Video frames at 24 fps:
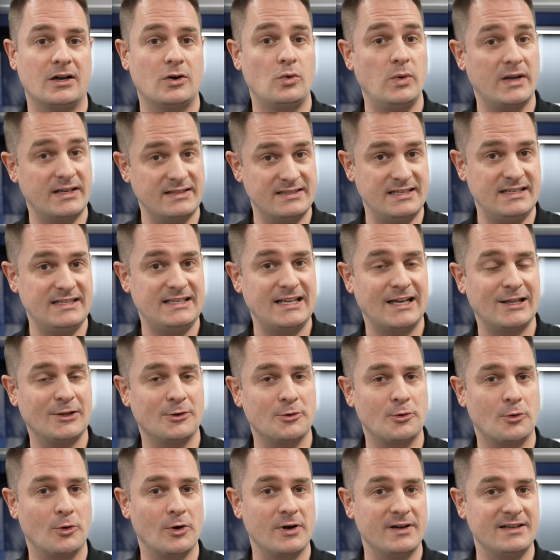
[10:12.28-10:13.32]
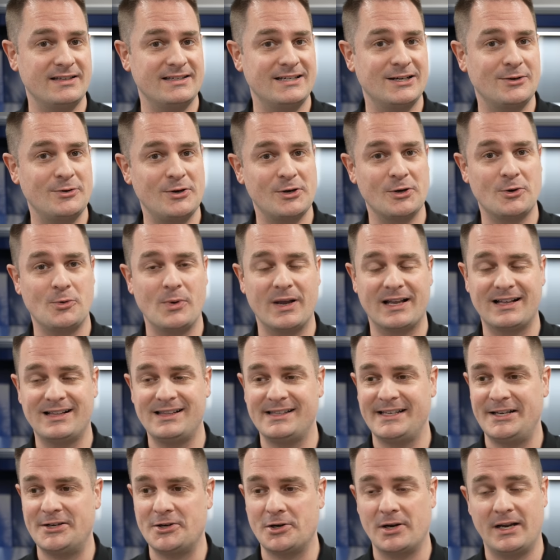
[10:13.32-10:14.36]
quick detailer or an interior quick
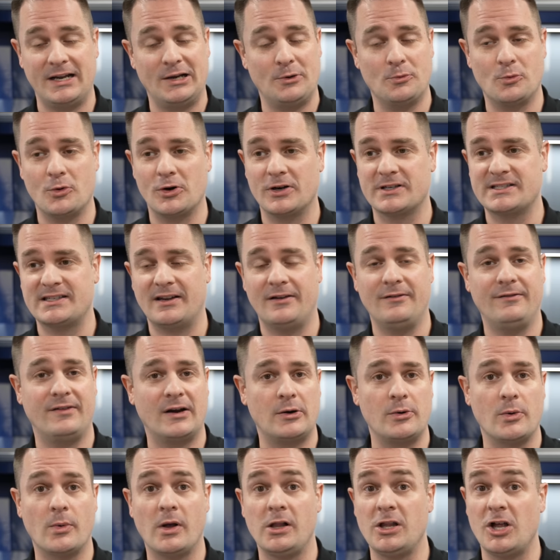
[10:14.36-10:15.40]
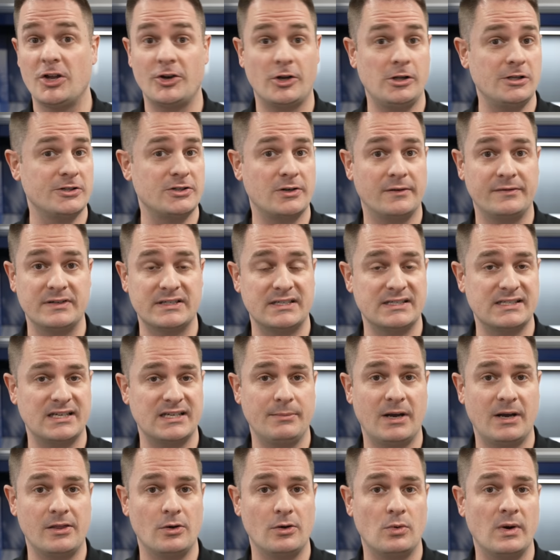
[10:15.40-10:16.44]
cleaner, it works very well on all surfaces.
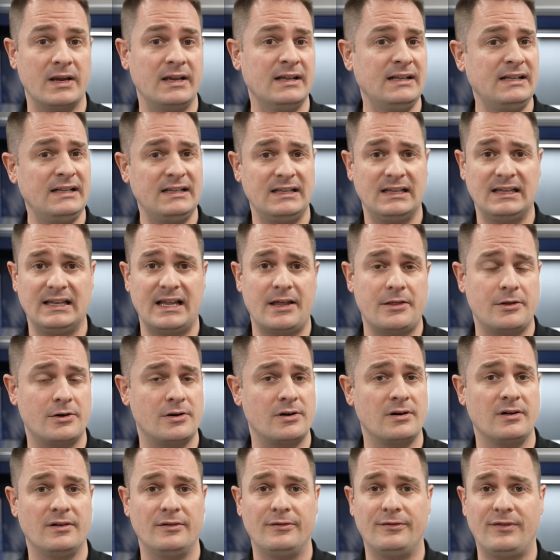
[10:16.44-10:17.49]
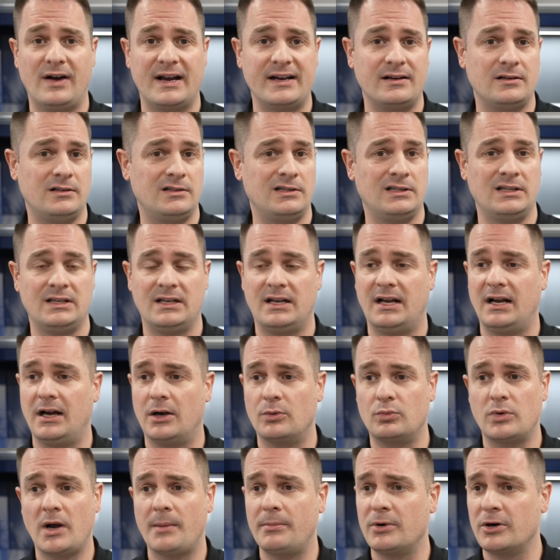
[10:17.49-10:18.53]
By the way, leather, vinyl,
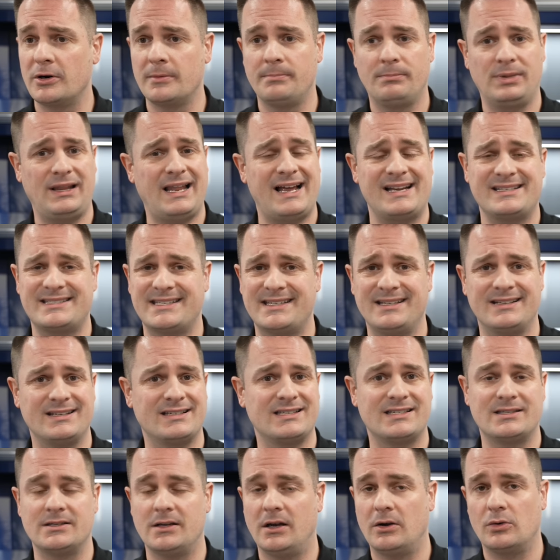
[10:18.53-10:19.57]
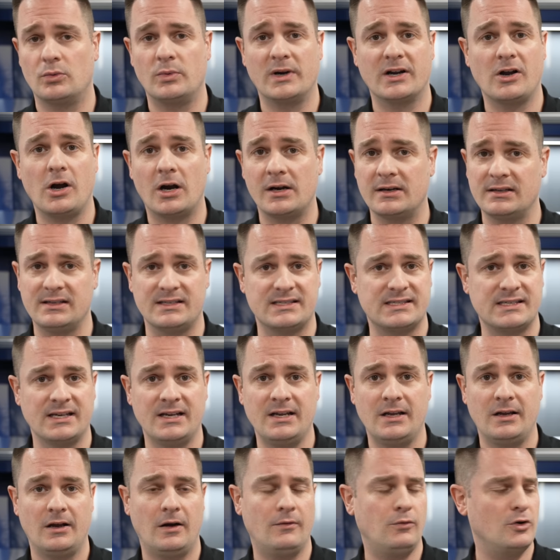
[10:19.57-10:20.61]
rubber, plastics, regardless
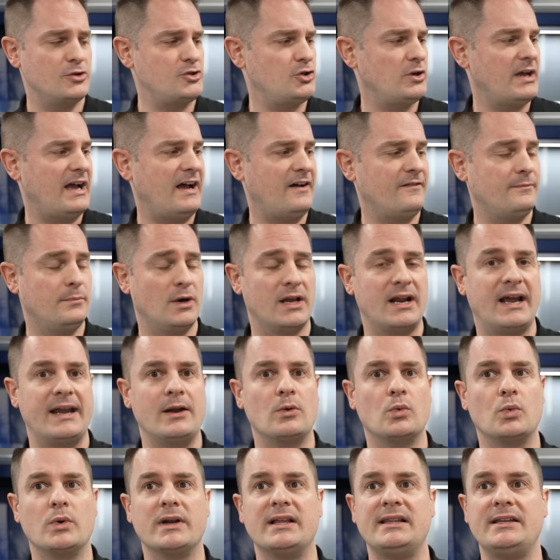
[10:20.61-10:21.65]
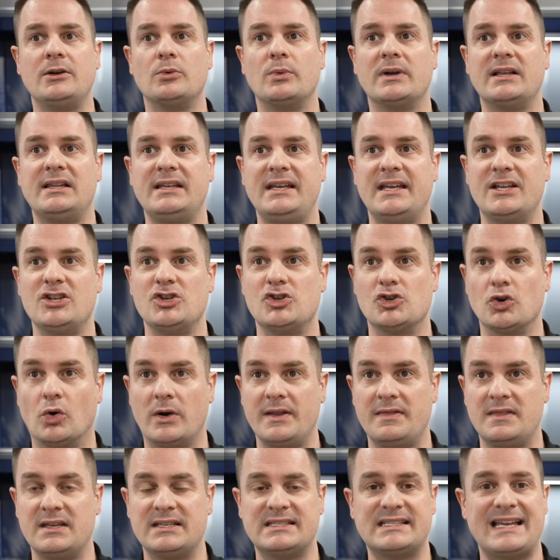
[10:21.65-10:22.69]
of what you have. But I really, really
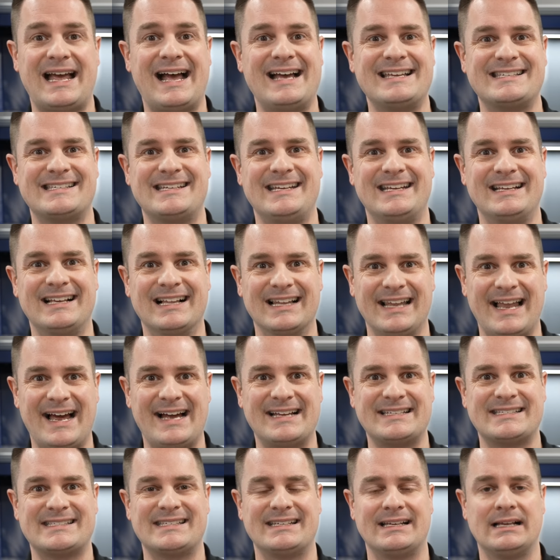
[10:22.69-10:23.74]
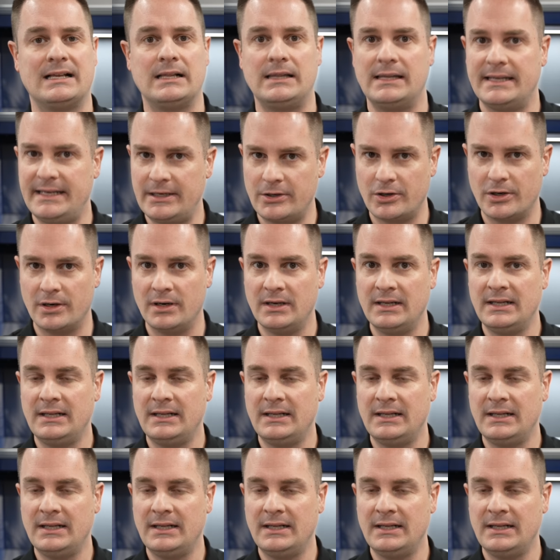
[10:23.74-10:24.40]
enjoyed this as a glass cleaner.